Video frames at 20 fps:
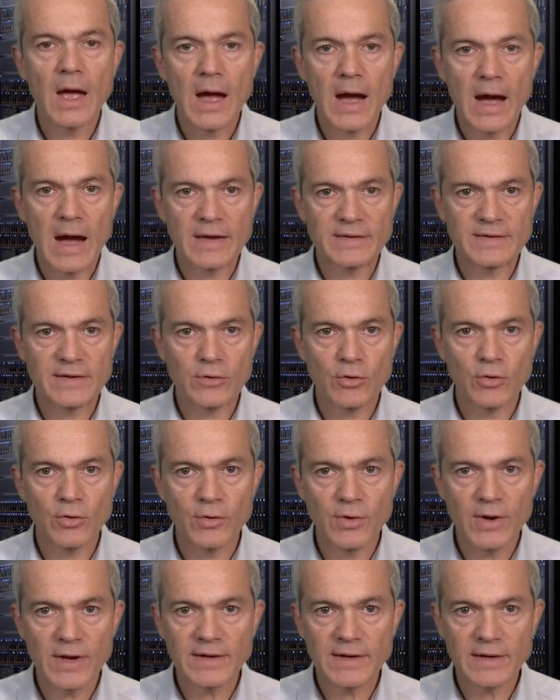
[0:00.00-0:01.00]
As a
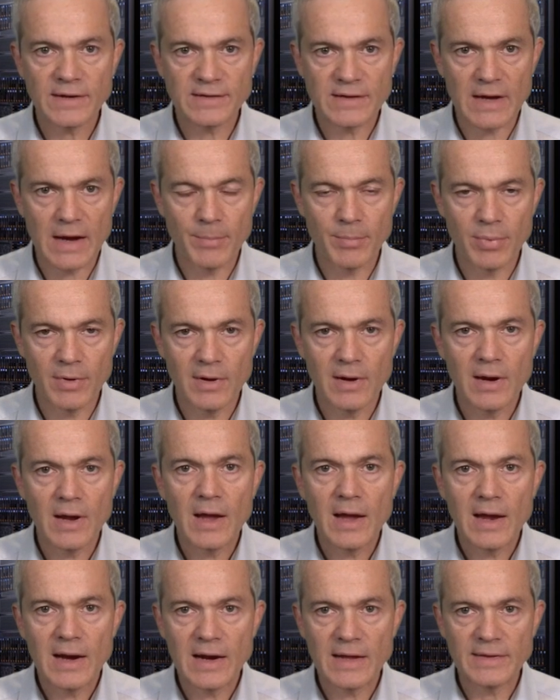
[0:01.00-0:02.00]
concrete example,
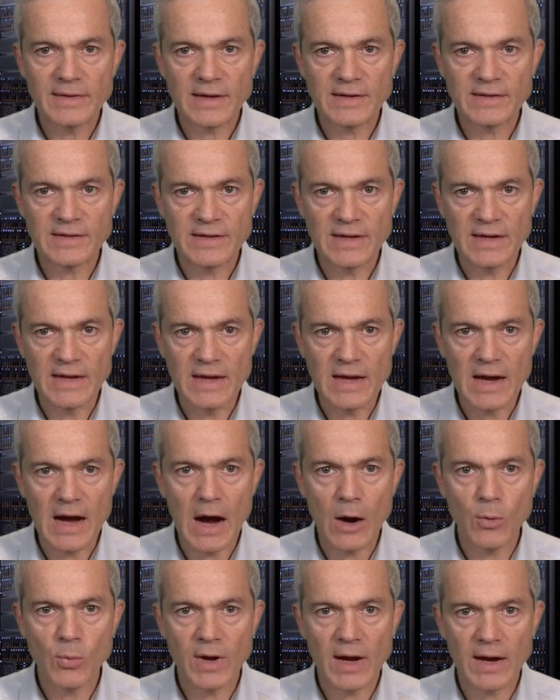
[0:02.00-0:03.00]
let us see how
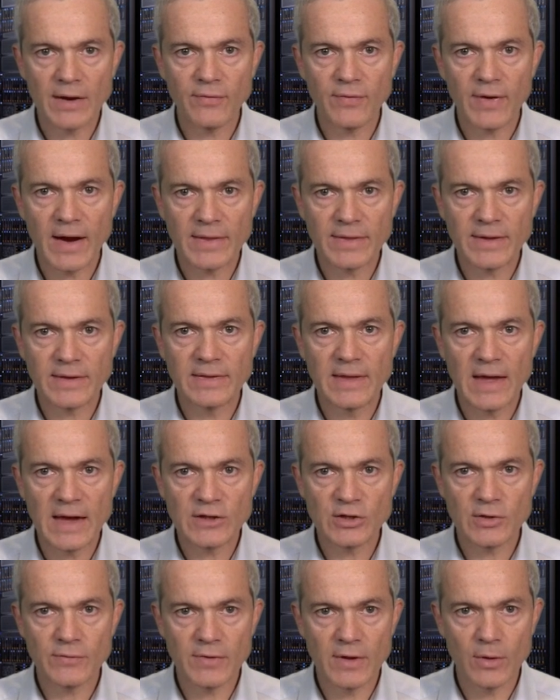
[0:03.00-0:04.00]
we can find the days
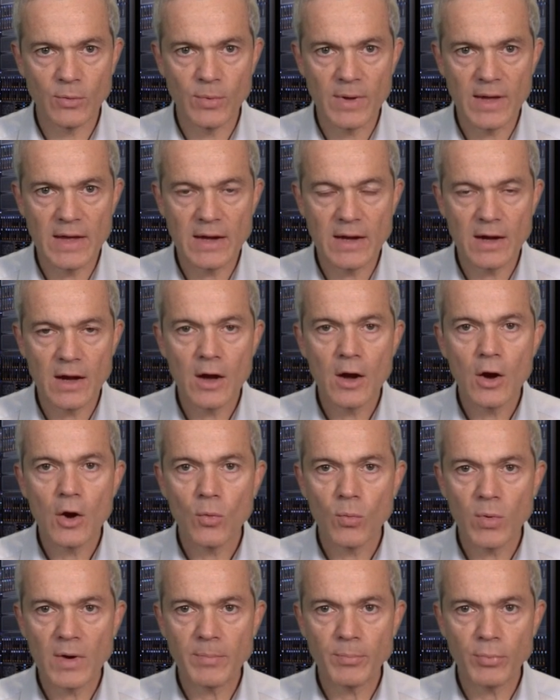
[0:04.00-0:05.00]
of the week
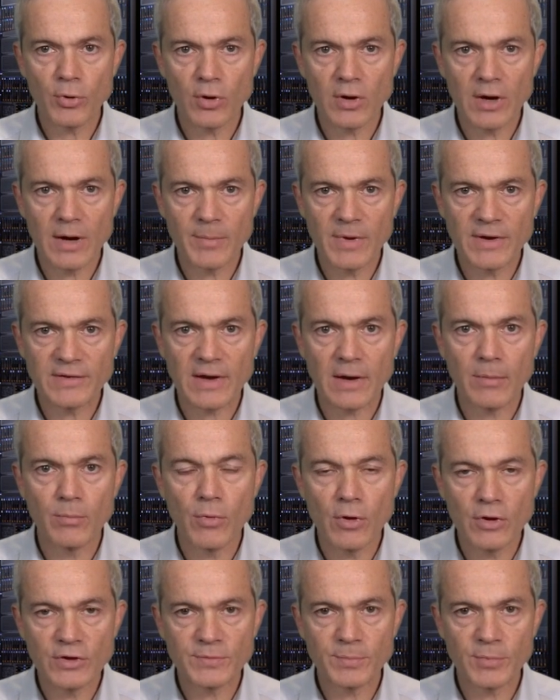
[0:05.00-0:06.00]
when programmers are
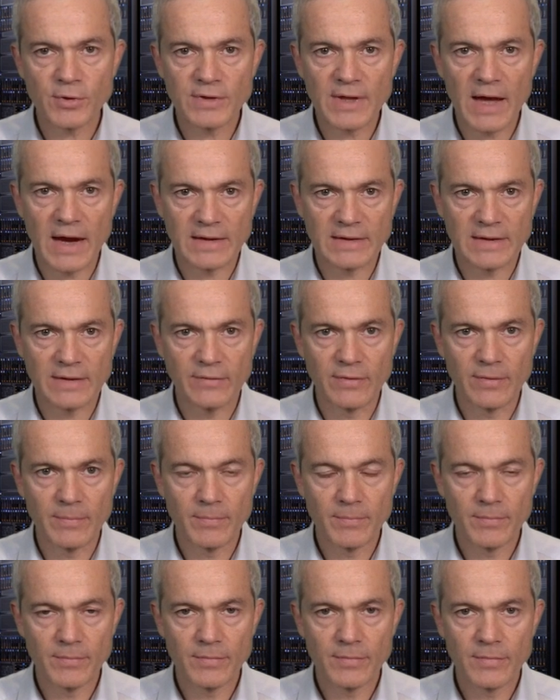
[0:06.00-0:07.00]
most productive.
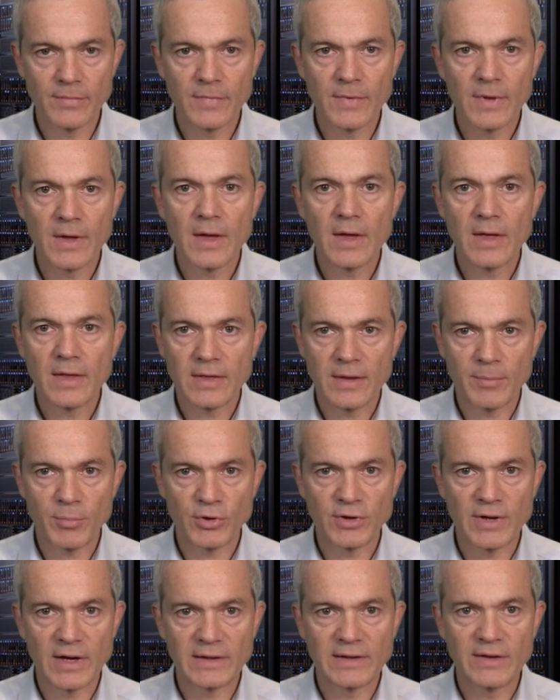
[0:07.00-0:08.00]
The
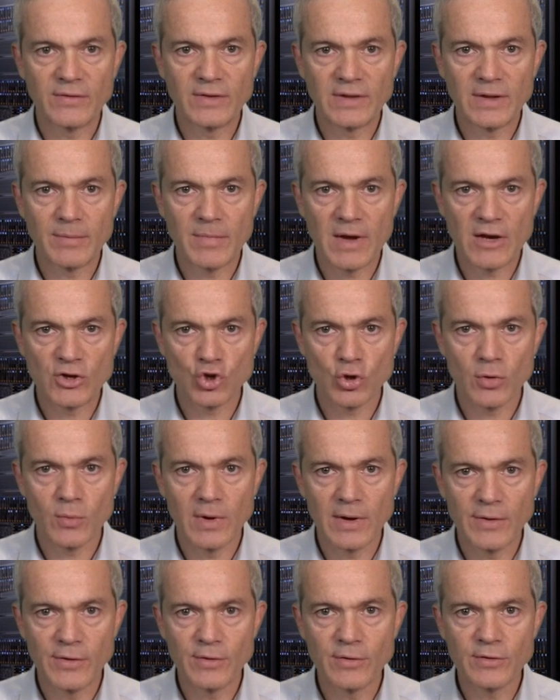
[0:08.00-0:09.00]
productivity measure we'll
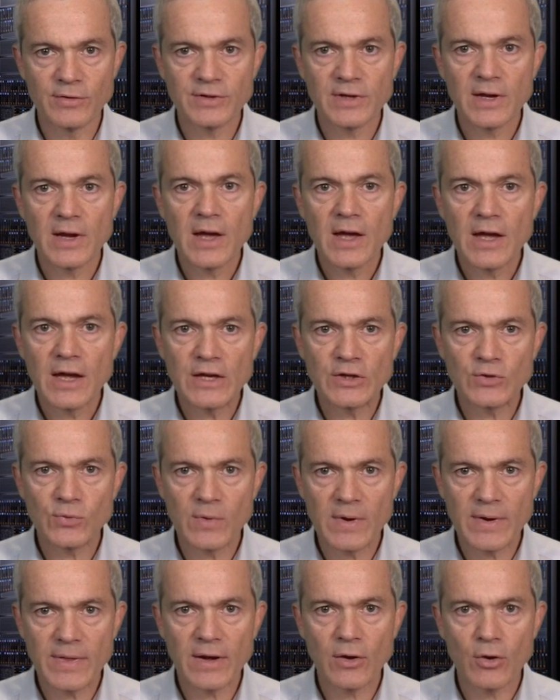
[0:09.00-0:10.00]
use is when
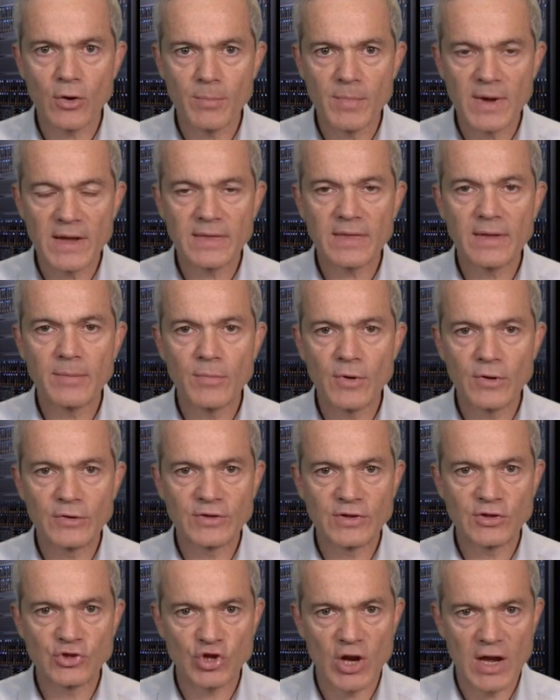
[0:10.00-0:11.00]
they commit the most
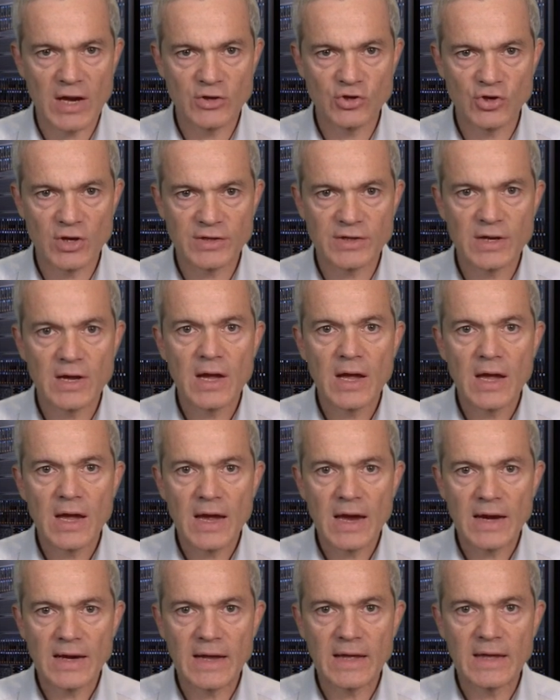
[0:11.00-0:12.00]
changes
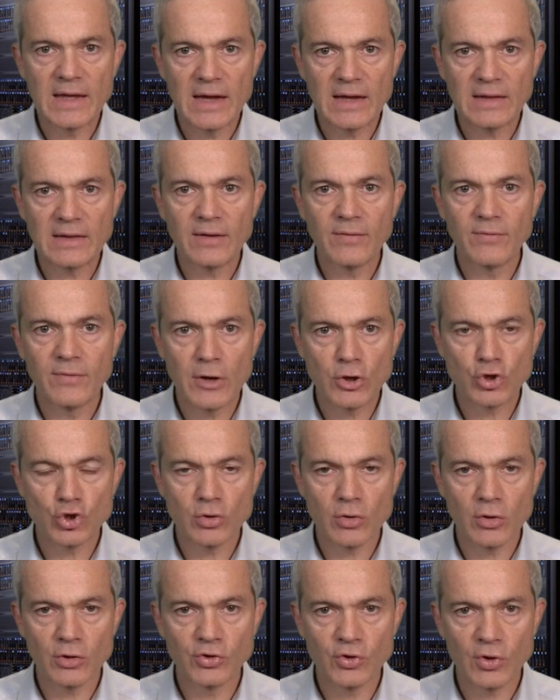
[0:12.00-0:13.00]
in a Git version
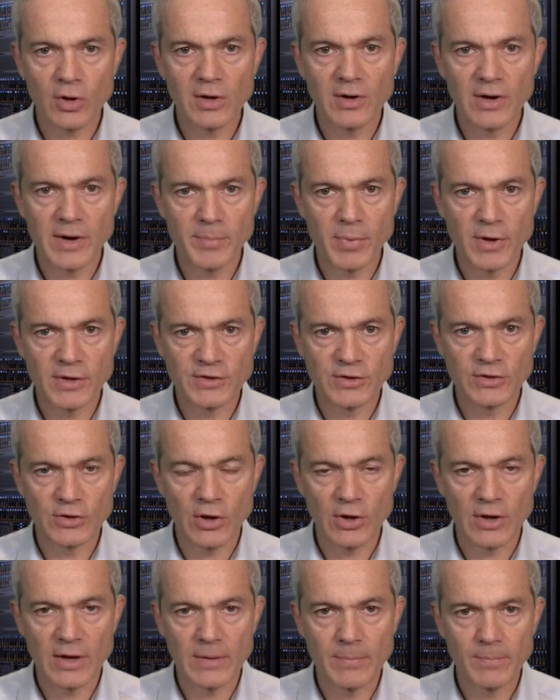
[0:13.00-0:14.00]
control
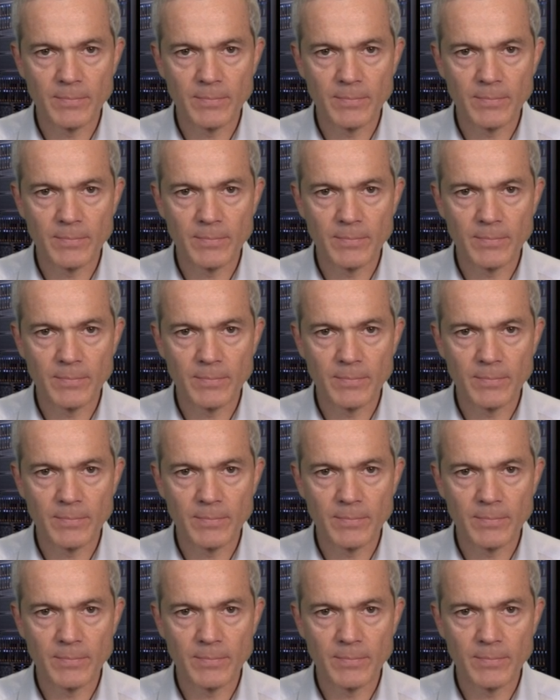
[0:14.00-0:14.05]
repository.